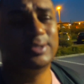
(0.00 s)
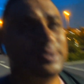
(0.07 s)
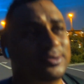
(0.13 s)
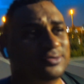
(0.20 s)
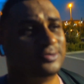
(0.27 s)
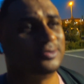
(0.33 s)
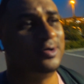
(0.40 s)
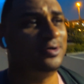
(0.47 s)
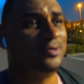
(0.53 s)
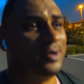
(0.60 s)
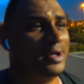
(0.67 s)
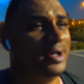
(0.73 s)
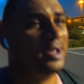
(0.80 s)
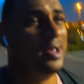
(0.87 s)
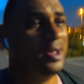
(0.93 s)
So
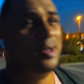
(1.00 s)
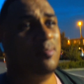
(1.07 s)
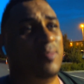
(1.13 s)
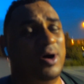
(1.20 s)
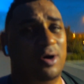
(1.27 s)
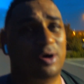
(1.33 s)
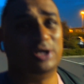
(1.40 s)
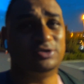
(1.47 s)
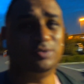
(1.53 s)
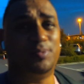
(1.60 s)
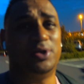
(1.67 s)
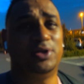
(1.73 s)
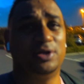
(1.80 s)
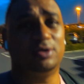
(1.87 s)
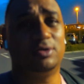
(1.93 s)
my honest
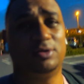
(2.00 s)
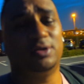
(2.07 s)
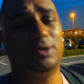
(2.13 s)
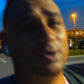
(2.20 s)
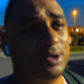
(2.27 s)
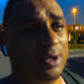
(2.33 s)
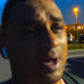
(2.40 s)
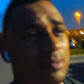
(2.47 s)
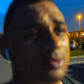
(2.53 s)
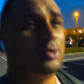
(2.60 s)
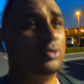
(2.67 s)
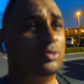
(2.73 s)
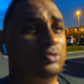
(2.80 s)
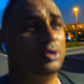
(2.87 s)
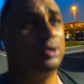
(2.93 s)
opinion on the
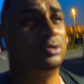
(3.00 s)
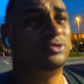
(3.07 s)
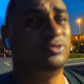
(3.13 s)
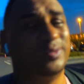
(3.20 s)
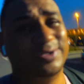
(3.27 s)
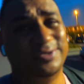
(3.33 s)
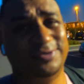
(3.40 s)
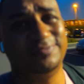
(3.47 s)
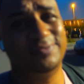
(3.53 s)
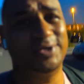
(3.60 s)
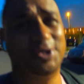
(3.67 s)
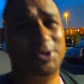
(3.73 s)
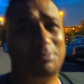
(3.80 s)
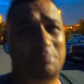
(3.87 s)
Climacool 2017,